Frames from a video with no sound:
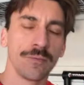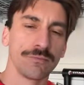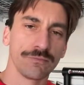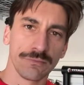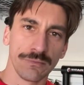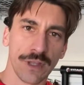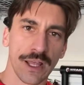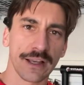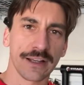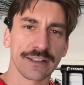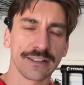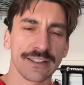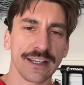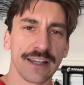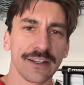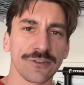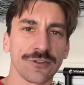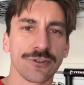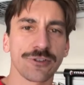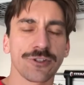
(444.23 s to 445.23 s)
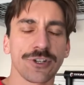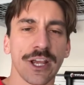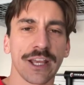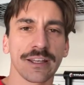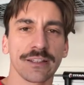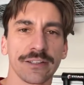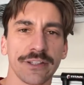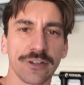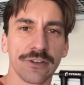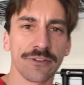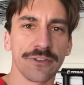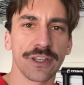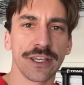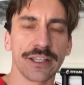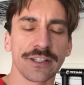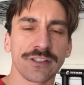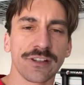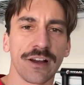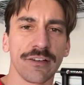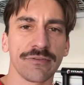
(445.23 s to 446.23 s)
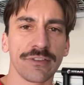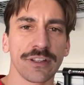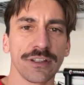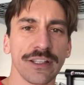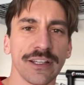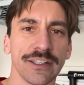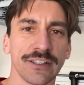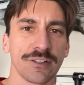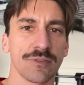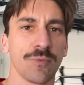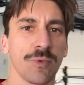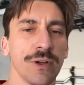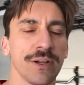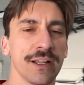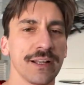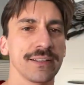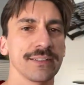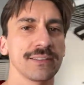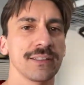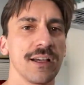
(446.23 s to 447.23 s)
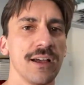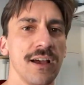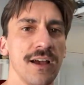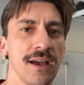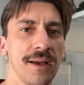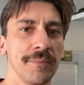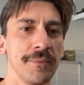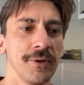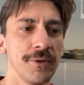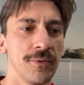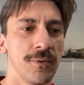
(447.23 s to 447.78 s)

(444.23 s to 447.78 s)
Like I said, just checking little things off the list one at a time.